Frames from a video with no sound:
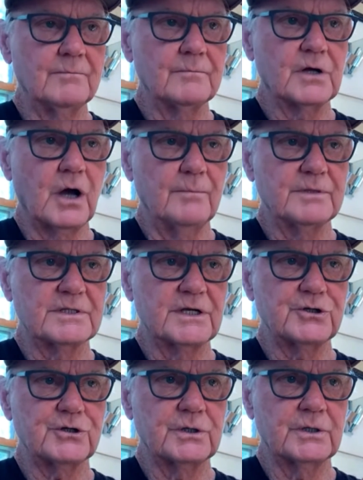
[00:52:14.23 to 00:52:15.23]

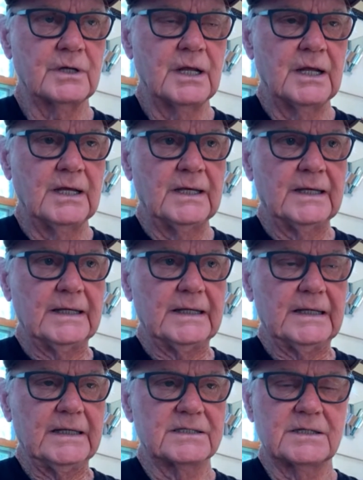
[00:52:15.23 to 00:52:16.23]
composition
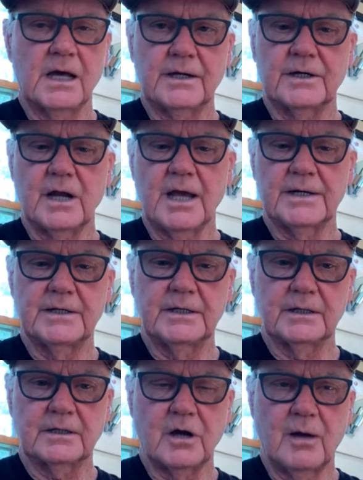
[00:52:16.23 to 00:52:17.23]
is not an
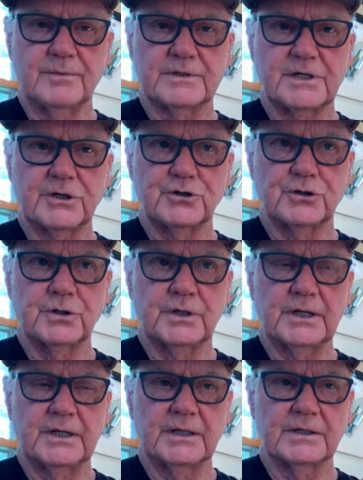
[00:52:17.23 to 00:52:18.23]
idea. Composition
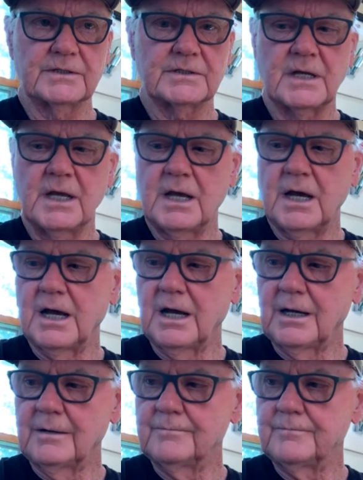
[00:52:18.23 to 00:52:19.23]
is
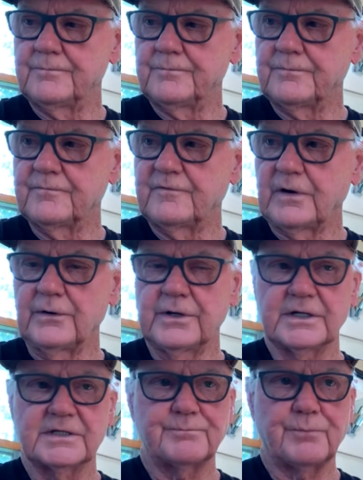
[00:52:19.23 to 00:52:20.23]

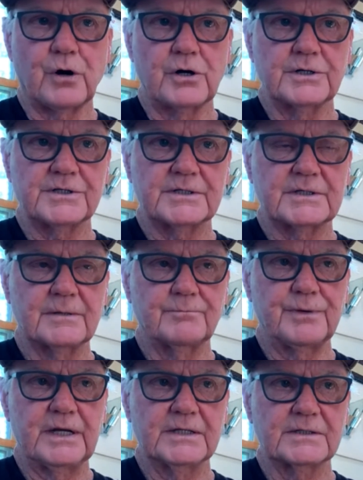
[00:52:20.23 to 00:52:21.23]
various parts and
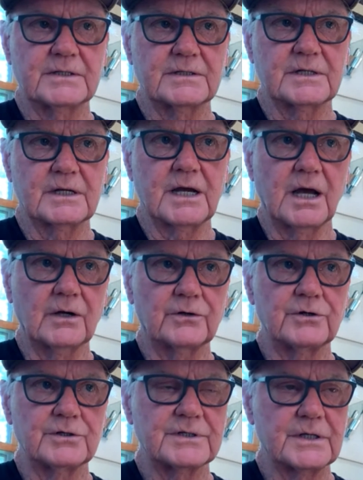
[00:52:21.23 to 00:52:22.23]
pieces and
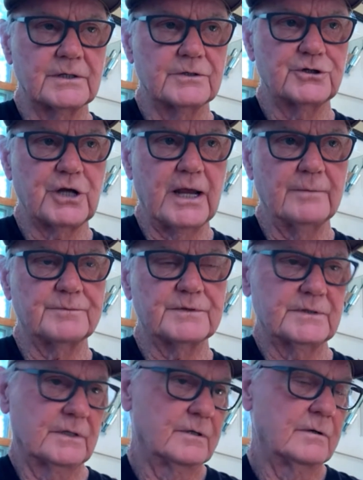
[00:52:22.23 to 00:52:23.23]
colors and
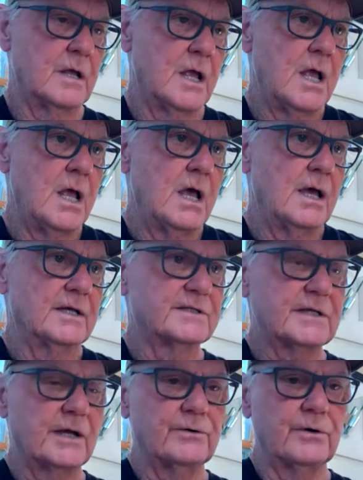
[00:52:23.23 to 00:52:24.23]
shapes and
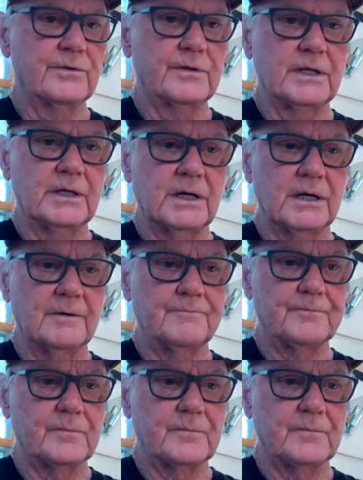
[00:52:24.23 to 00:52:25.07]
etc. The